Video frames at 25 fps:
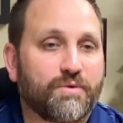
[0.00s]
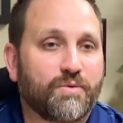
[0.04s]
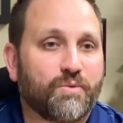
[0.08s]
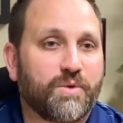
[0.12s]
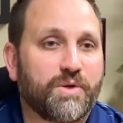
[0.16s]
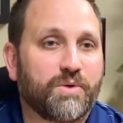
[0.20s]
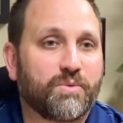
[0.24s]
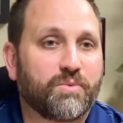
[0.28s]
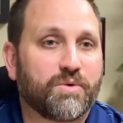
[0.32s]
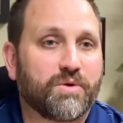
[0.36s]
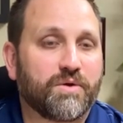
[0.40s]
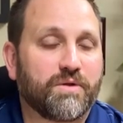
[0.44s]

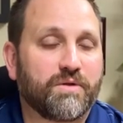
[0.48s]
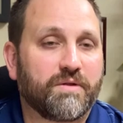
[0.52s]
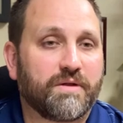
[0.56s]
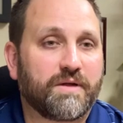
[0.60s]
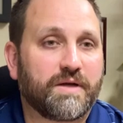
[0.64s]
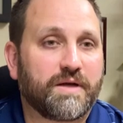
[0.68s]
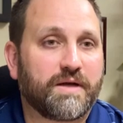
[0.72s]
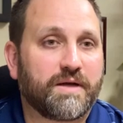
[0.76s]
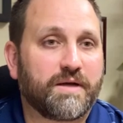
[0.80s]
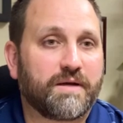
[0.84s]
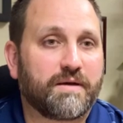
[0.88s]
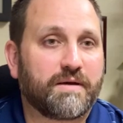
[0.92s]
we
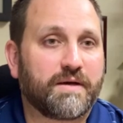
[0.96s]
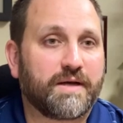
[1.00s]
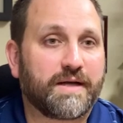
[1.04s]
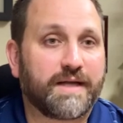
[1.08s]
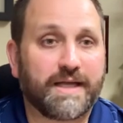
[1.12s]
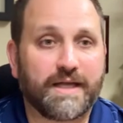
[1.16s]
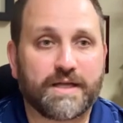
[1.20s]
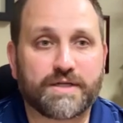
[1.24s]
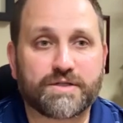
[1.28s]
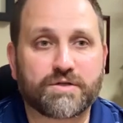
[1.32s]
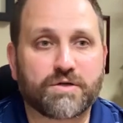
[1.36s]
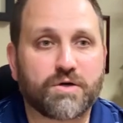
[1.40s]
will
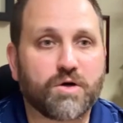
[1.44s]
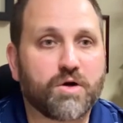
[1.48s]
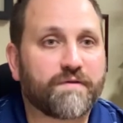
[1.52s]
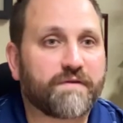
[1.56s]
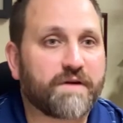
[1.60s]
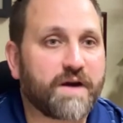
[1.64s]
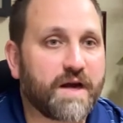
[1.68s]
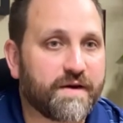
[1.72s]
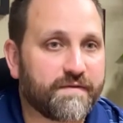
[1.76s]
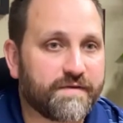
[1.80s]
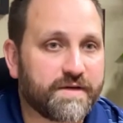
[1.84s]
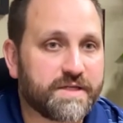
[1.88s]
again turn
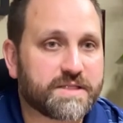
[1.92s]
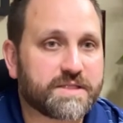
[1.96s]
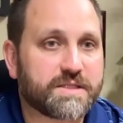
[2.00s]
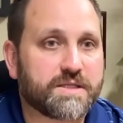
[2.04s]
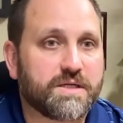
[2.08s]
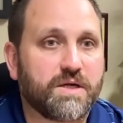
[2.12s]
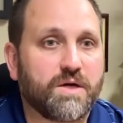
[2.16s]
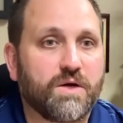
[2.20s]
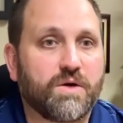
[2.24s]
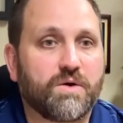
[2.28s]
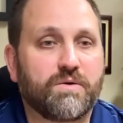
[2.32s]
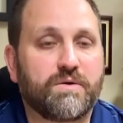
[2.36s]
over every
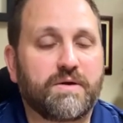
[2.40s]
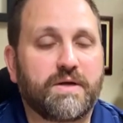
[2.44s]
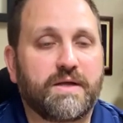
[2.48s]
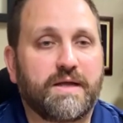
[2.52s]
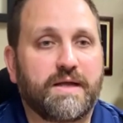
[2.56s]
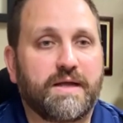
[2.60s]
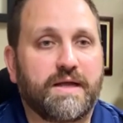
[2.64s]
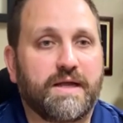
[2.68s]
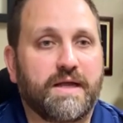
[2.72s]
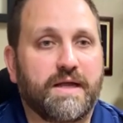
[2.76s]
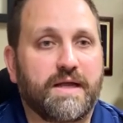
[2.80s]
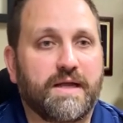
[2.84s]
stone
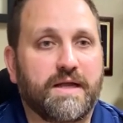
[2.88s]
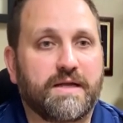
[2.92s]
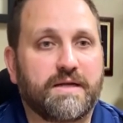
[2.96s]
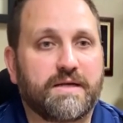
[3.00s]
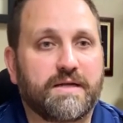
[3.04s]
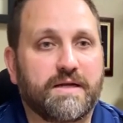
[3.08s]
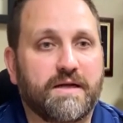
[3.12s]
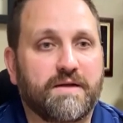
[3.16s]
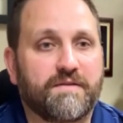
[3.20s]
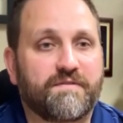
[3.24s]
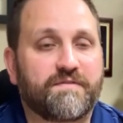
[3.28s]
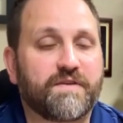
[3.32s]

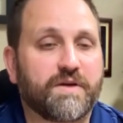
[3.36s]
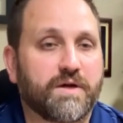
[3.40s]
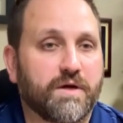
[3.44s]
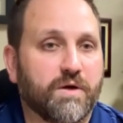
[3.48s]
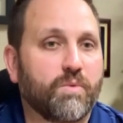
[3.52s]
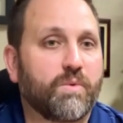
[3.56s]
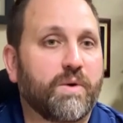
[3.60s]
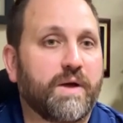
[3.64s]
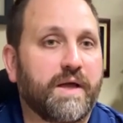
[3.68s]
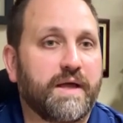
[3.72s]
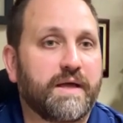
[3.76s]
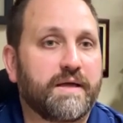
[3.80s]
and
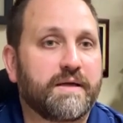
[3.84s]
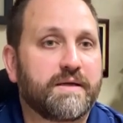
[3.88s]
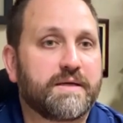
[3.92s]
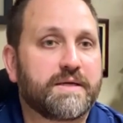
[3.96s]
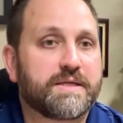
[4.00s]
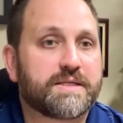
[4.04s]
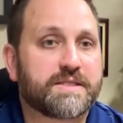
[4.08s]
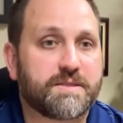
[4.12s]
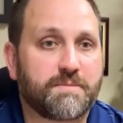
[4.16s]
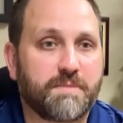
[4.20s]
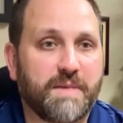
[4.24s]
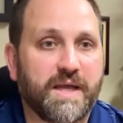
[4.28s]
figure a way
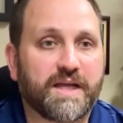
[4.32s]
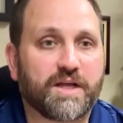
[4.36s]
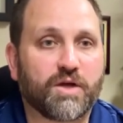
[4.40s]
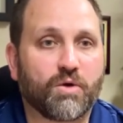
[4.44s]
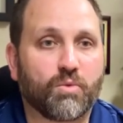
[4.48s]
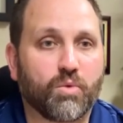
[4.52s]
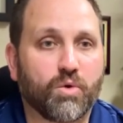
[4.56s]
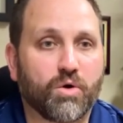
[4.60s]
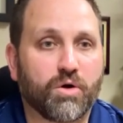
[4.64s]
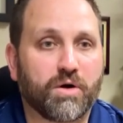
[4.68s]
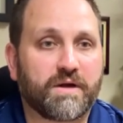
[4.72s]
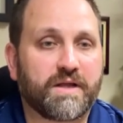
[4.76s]
to make it
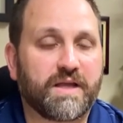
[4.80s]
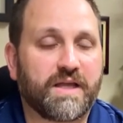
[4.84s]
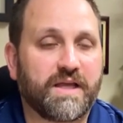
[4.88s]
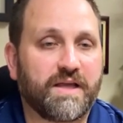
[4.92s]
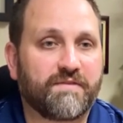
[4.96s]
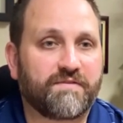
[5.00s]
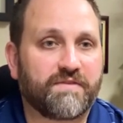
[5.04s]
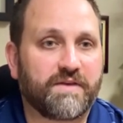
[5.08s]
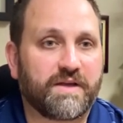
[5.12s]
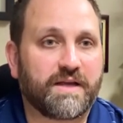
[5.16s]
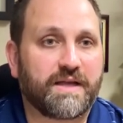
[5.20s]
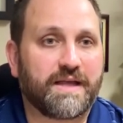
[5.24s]
work
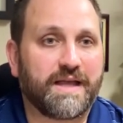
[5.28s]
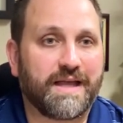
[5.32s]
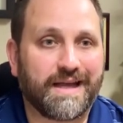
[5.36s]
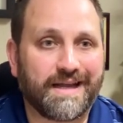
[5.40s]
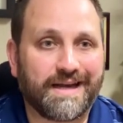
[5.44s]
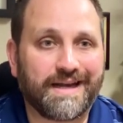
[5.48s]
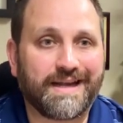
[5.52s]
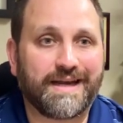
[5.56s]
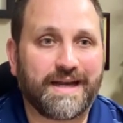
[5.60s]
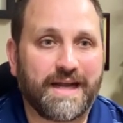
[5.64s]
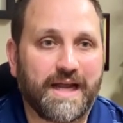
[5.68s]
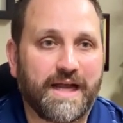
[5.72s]
if it
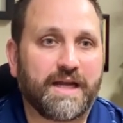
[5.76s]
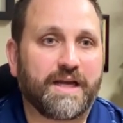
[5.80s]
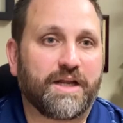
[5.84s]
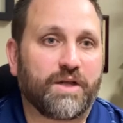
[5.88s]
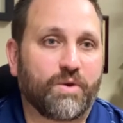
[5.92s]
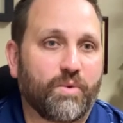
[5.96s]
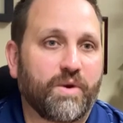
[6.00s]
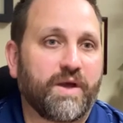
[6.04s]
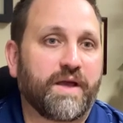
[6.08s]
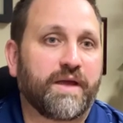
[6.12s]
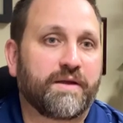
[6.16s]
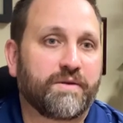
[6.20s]
can in
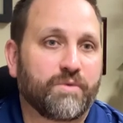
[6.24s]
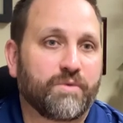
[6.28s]
any way